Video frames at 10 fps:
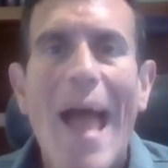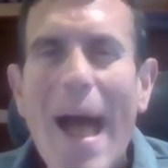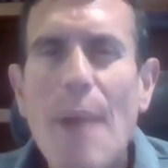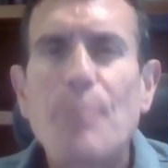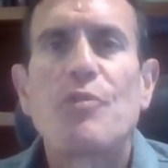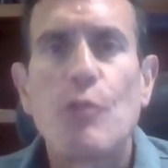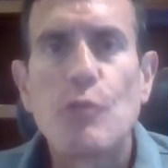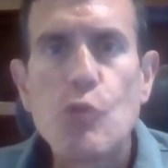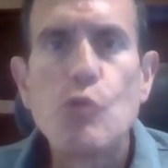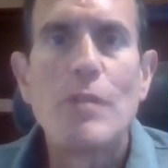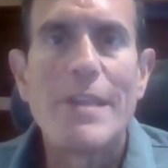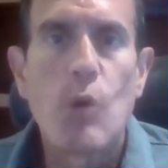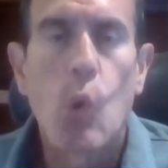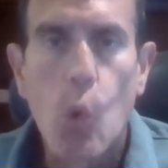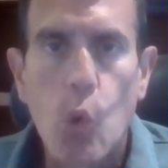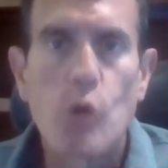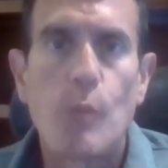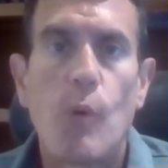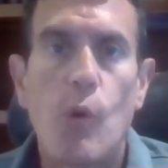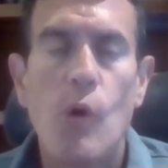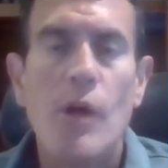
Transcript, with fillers: absolutely horrible.